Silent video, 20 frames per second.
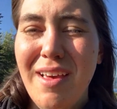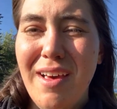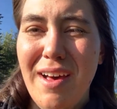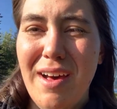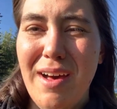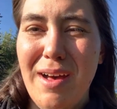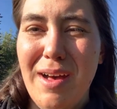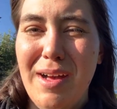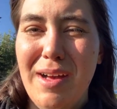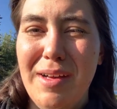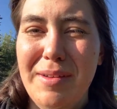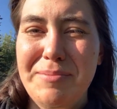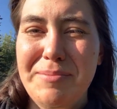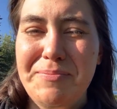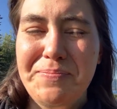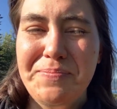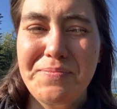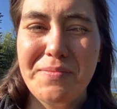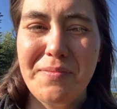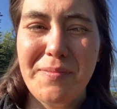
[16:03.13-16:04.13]
And
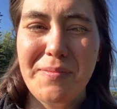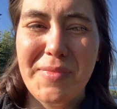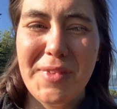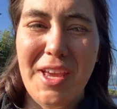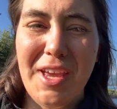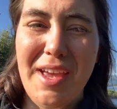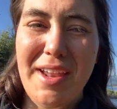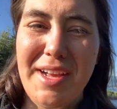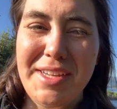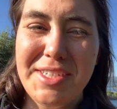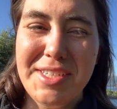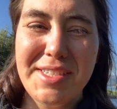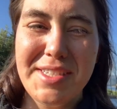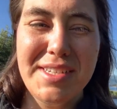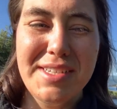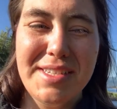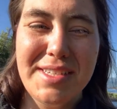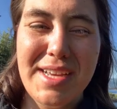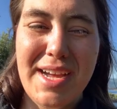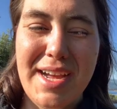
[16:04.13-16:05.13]
I just
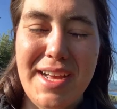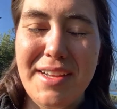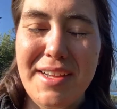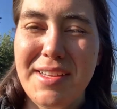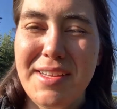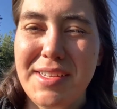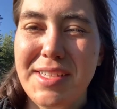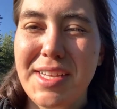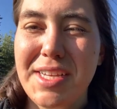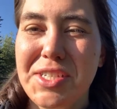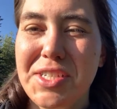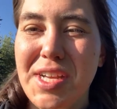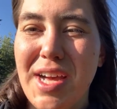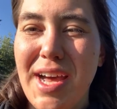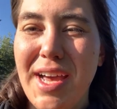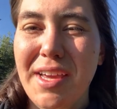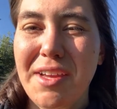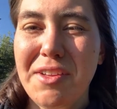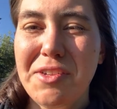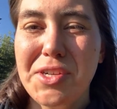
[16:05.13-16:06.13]
decided to ditch the
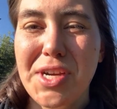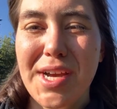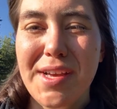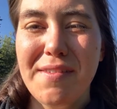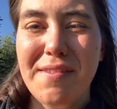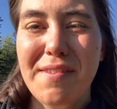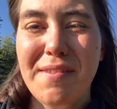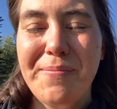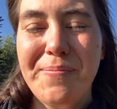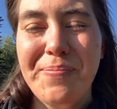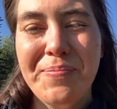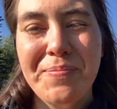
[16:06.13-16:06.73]
hiking dress.